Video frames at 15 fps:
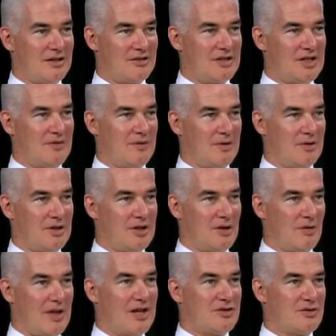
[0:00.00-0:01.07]
that even you know
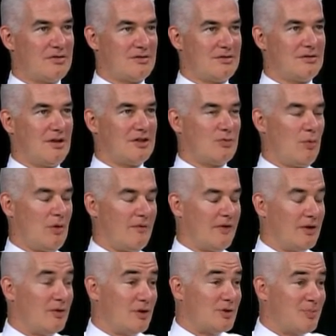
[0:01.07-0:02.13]
that's that's one of our
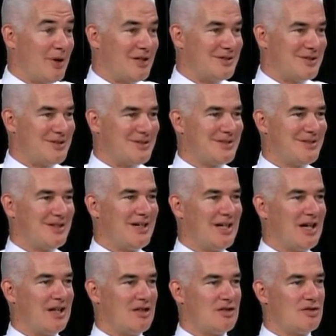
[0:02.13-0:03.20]
newest buses,
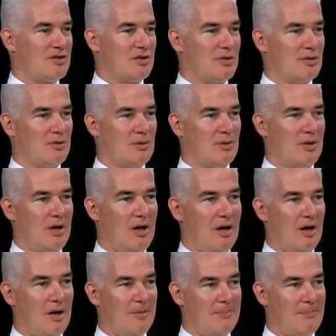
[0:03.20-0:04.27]
mm-hmm. and so one
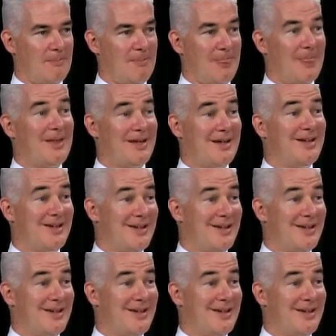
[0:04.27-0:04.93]
of um, your newest used